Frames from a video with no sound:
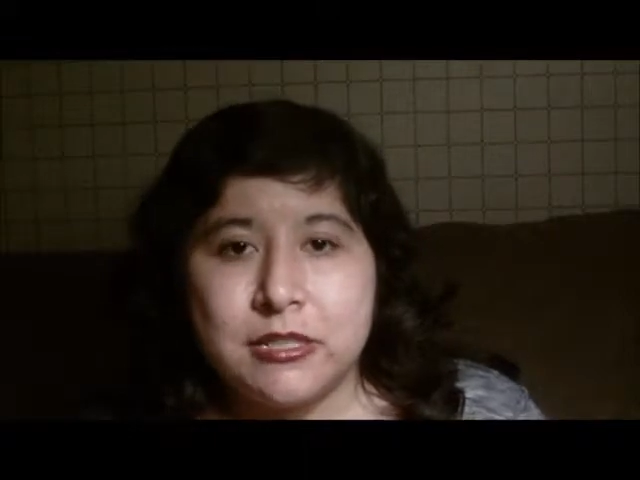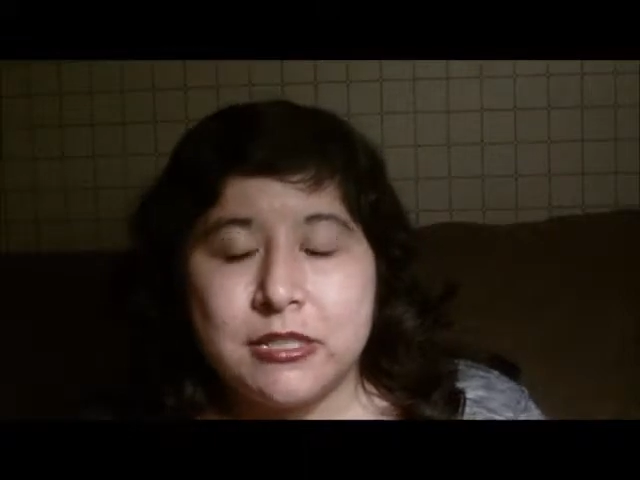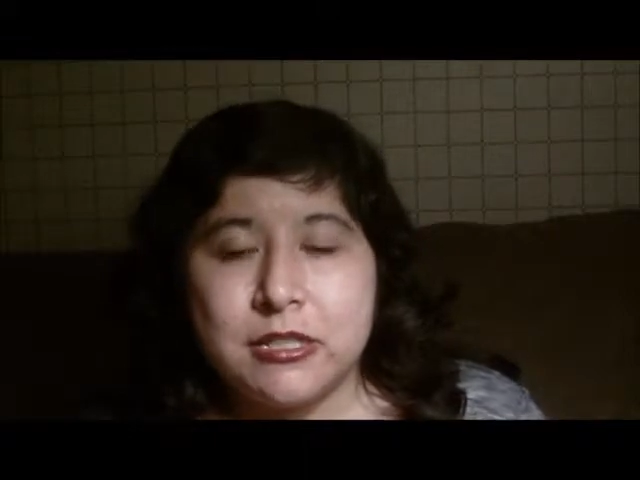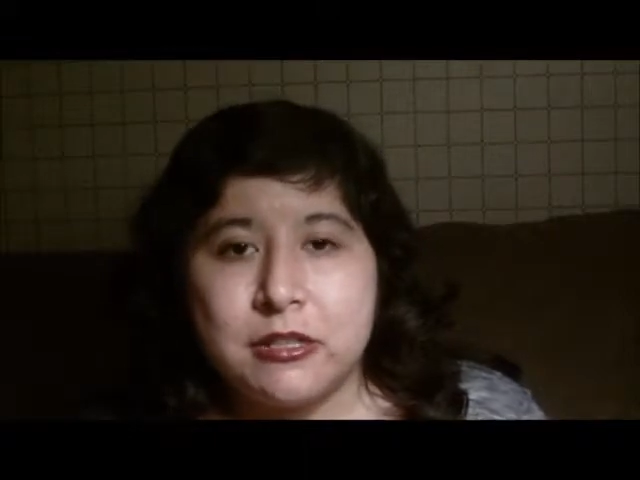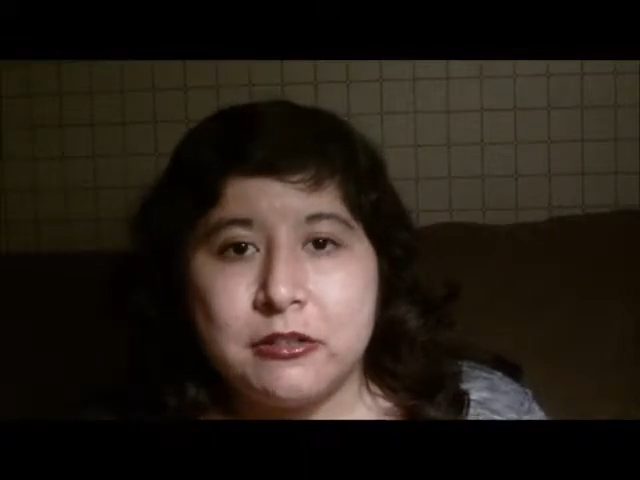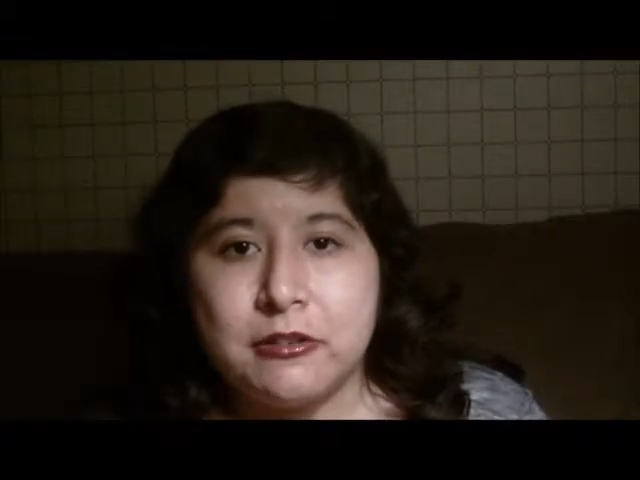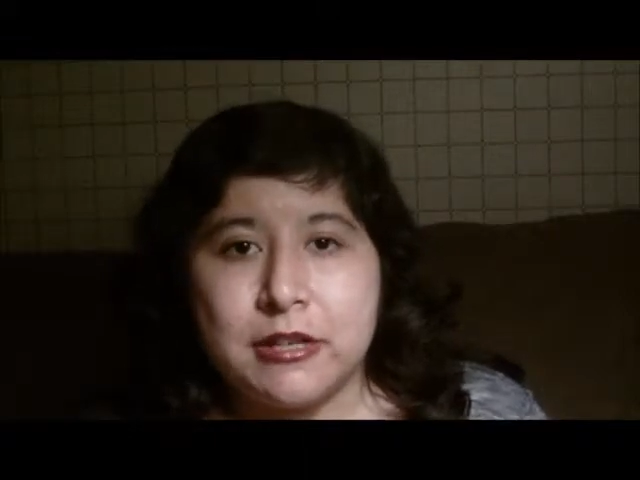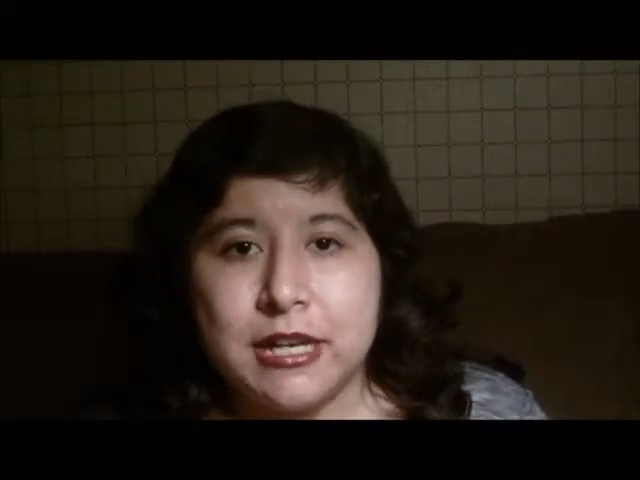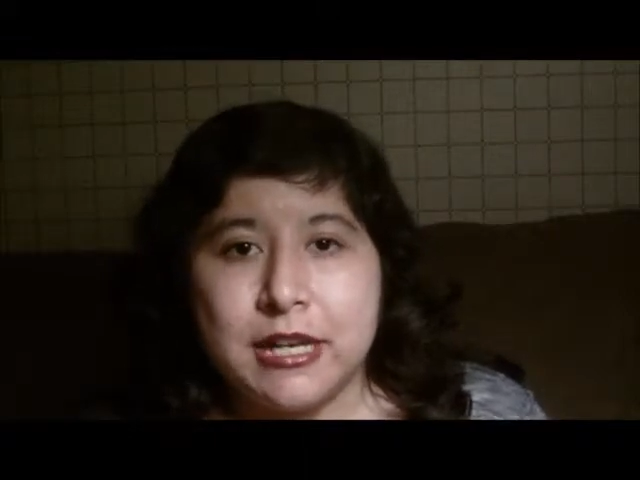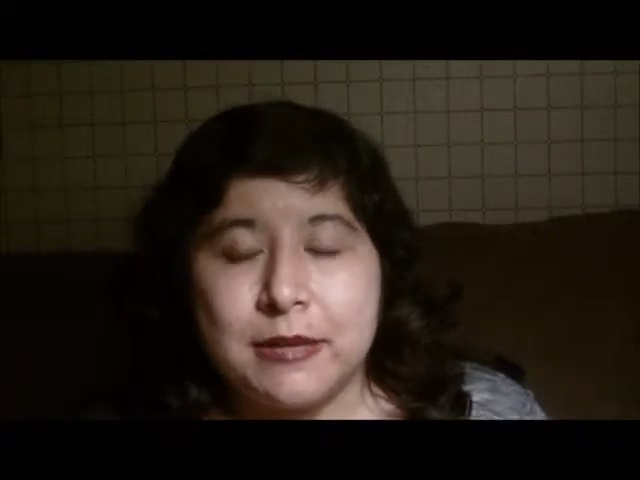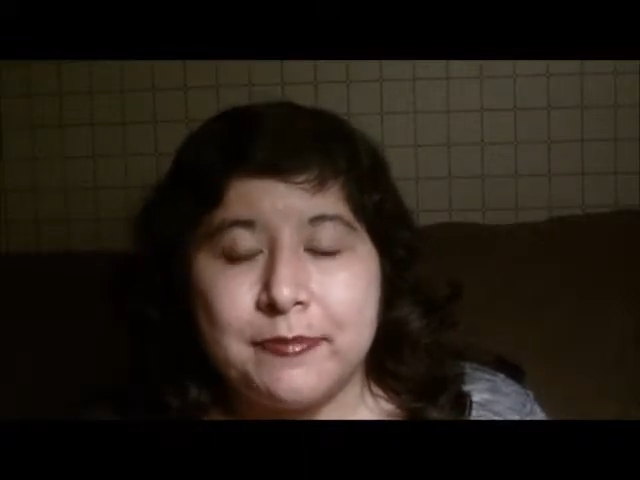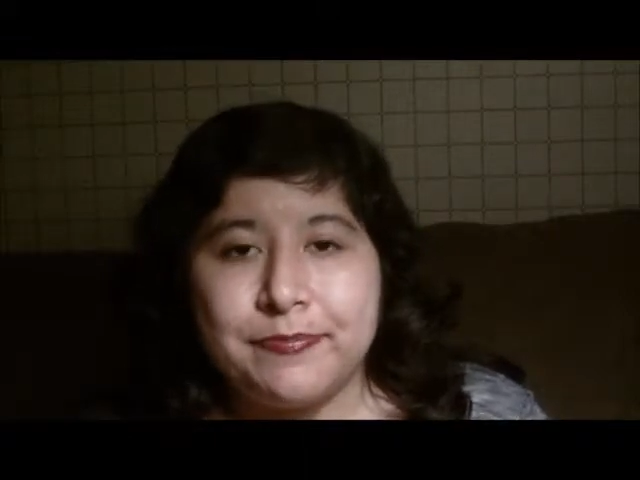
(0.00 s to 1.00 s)
So,
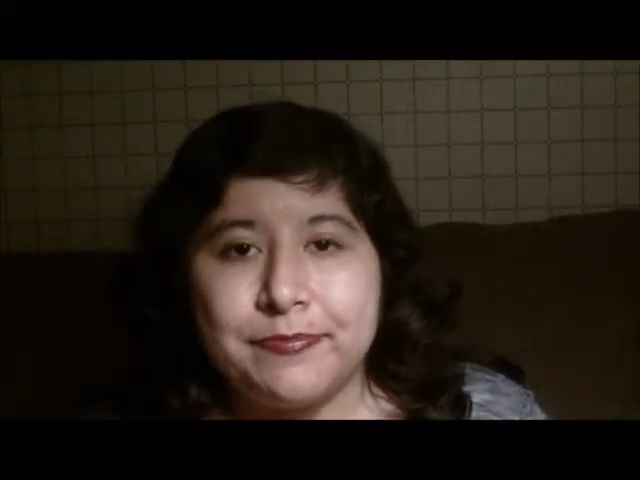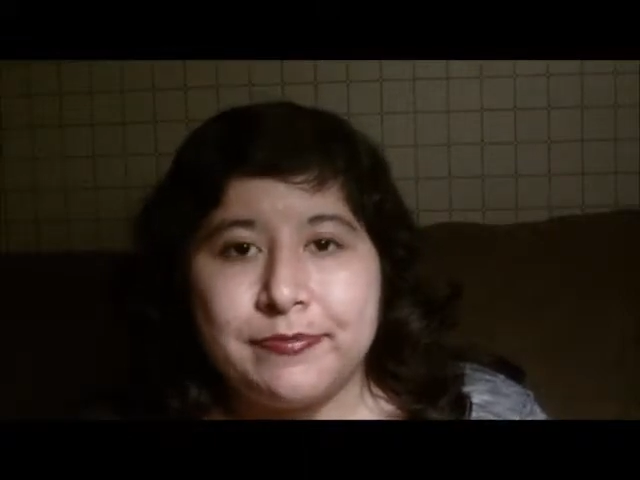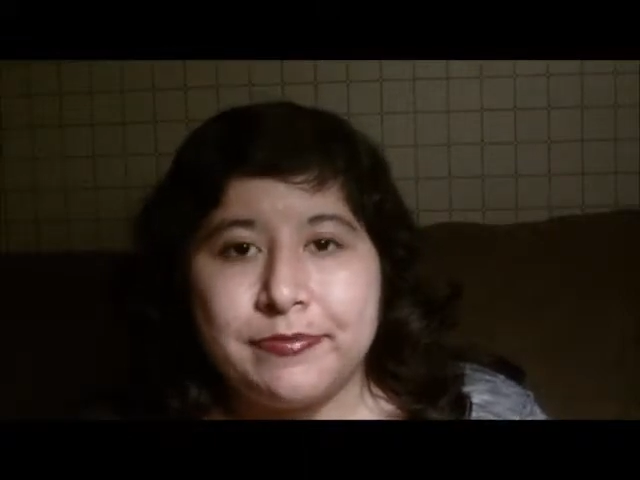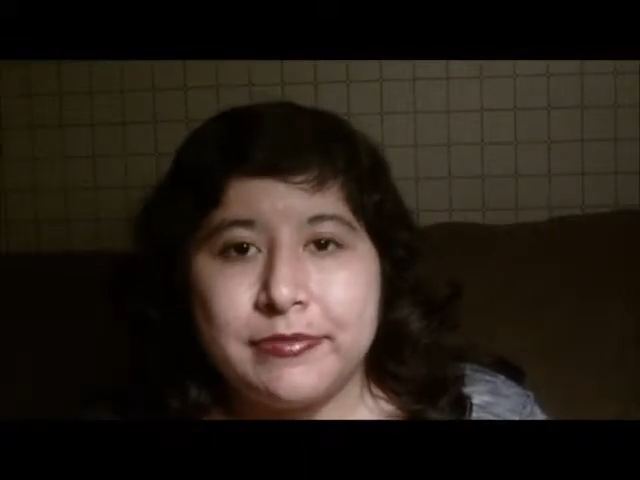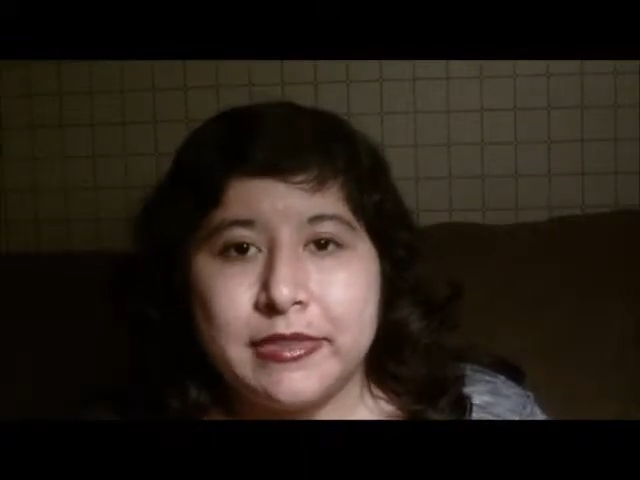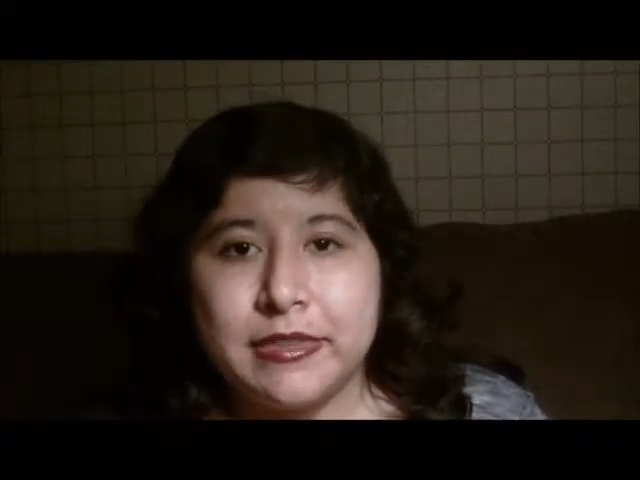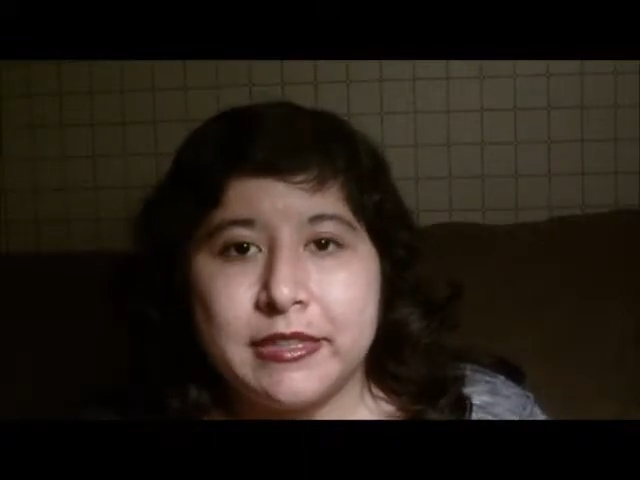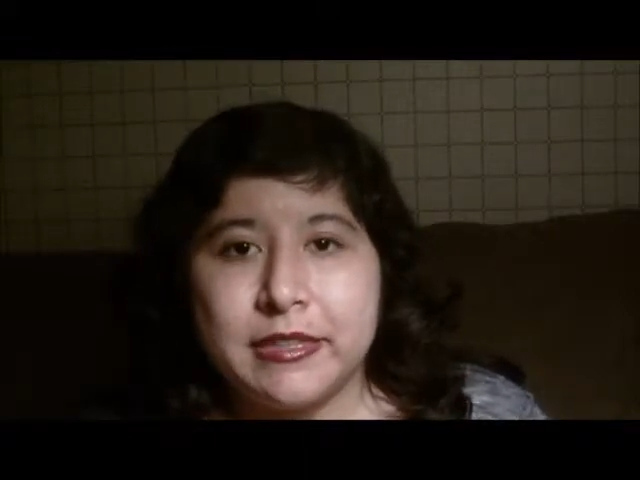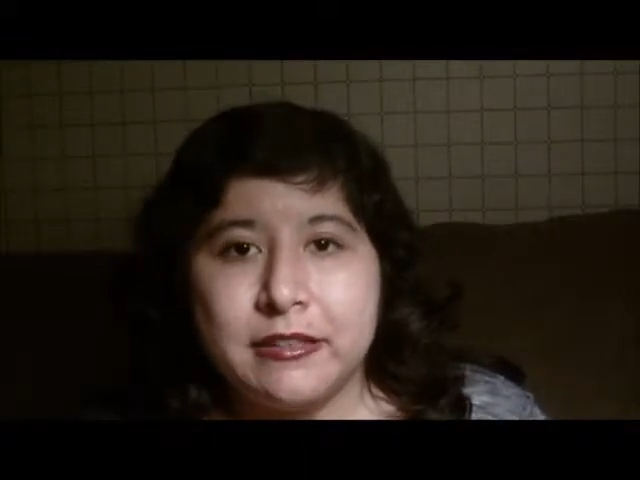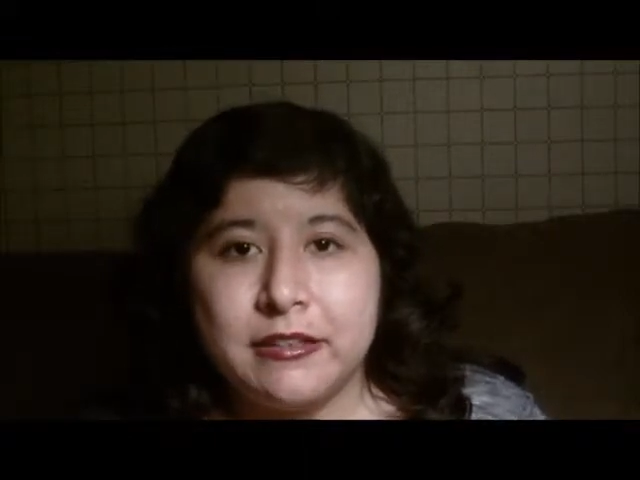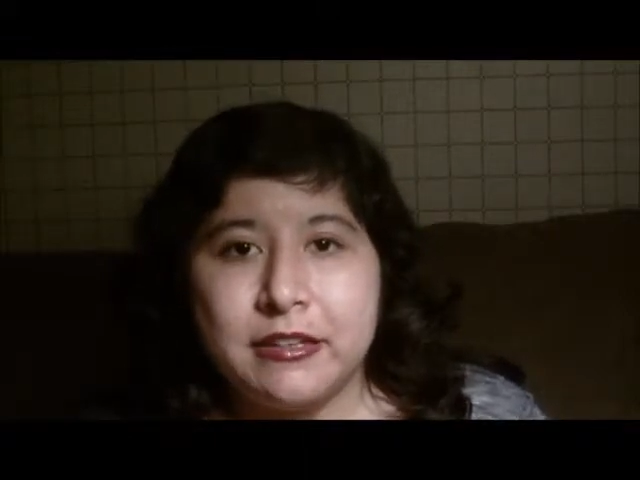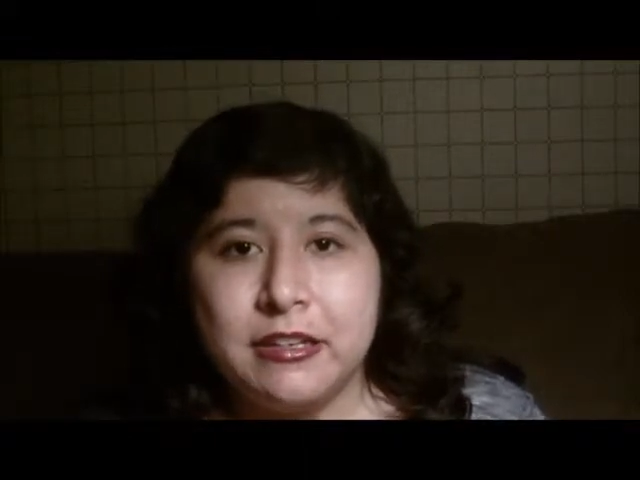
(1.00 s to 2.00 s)

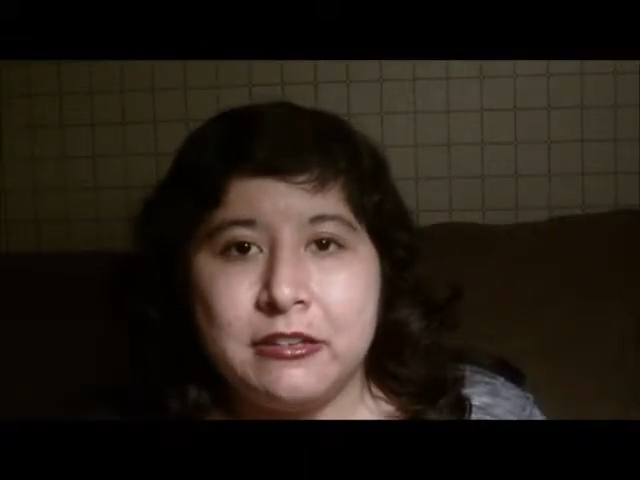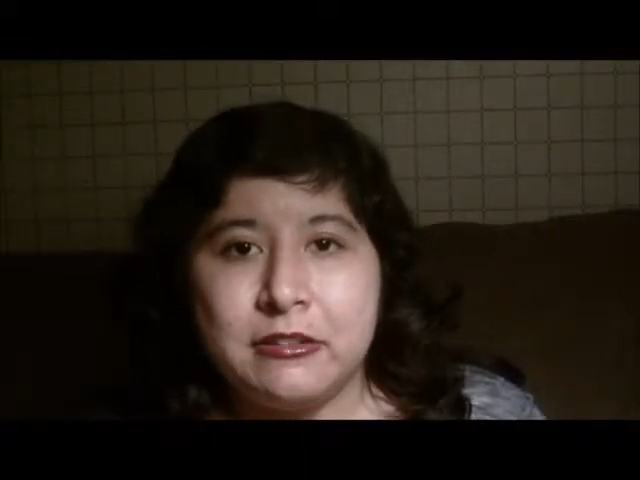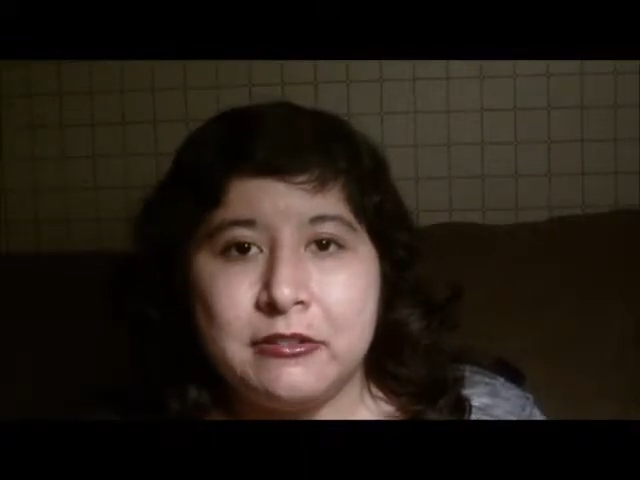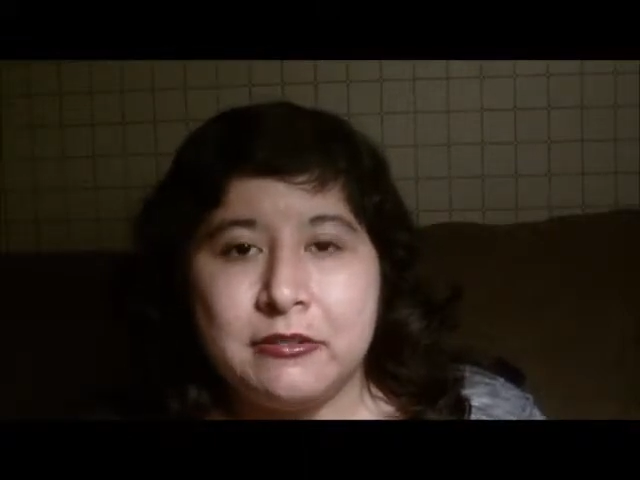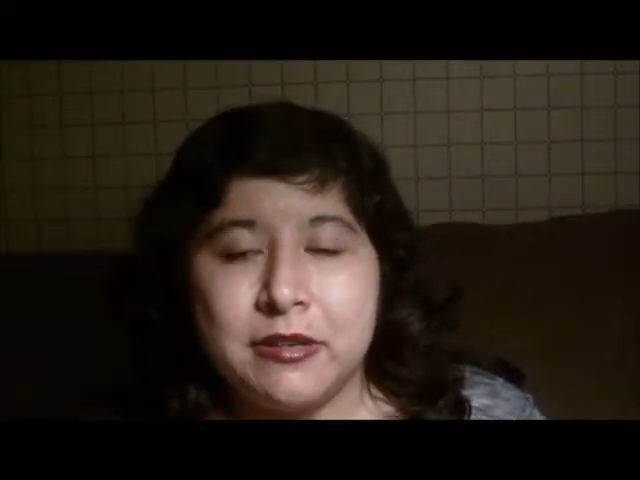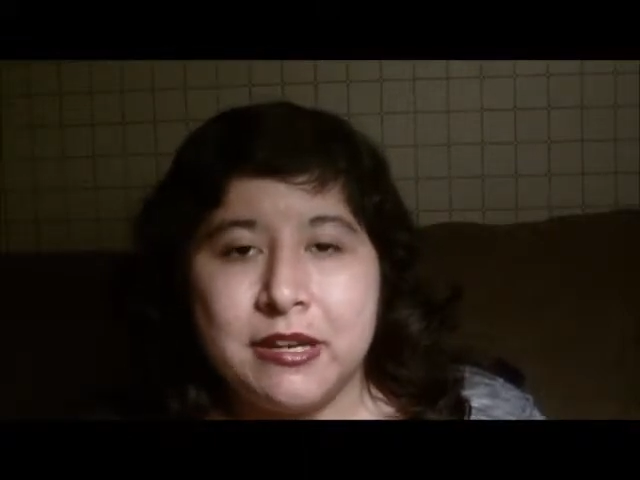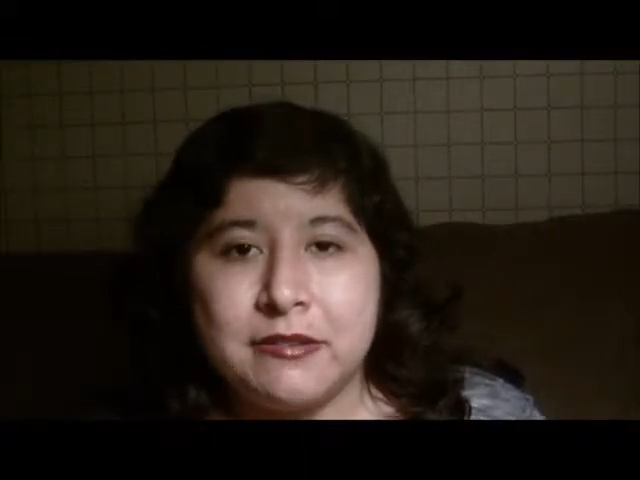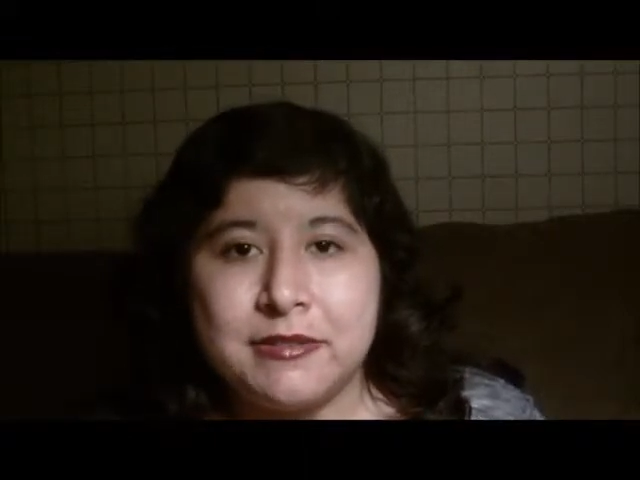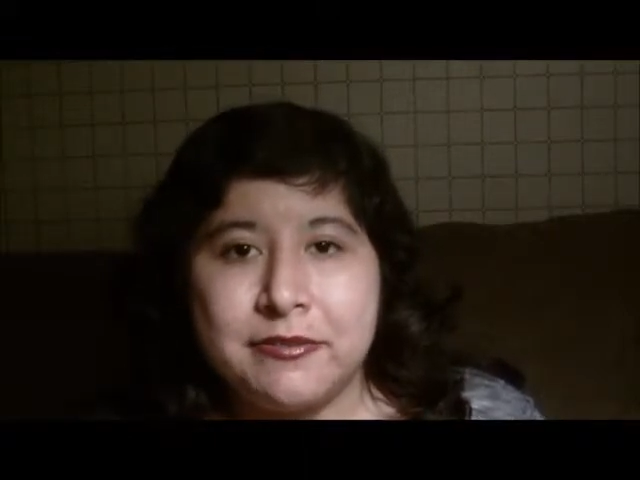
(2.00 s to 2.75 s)
I've